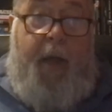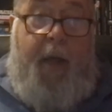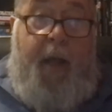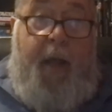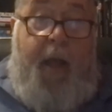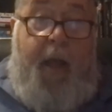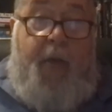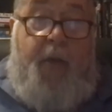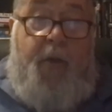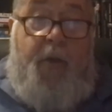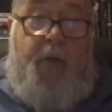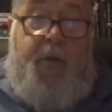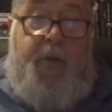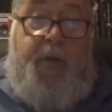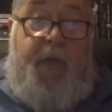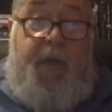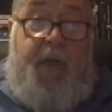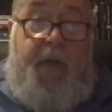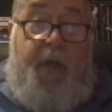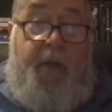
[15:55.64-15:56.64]
and
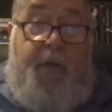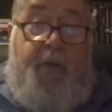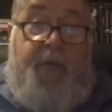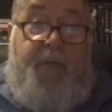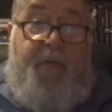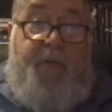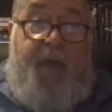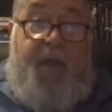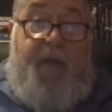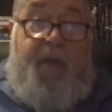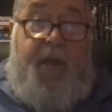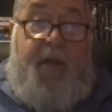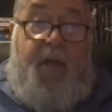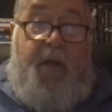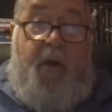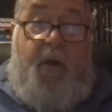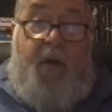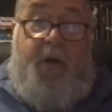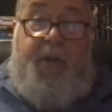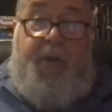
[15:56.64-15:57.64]
Justyna
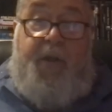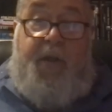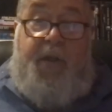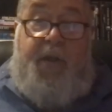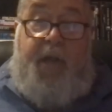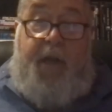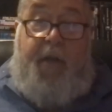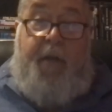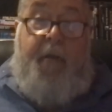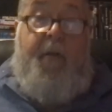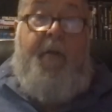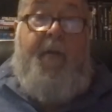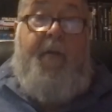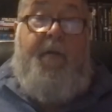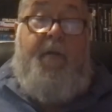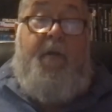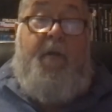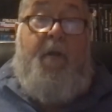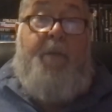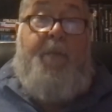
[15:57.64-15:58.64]
Swiaty-Ersetyk,
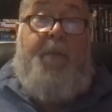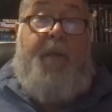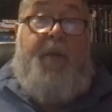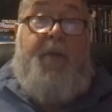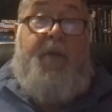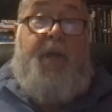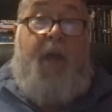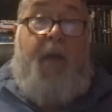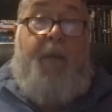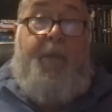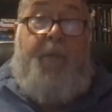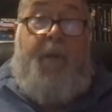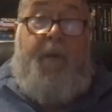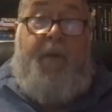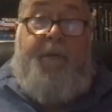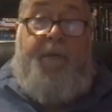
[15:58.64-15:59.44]
European champion at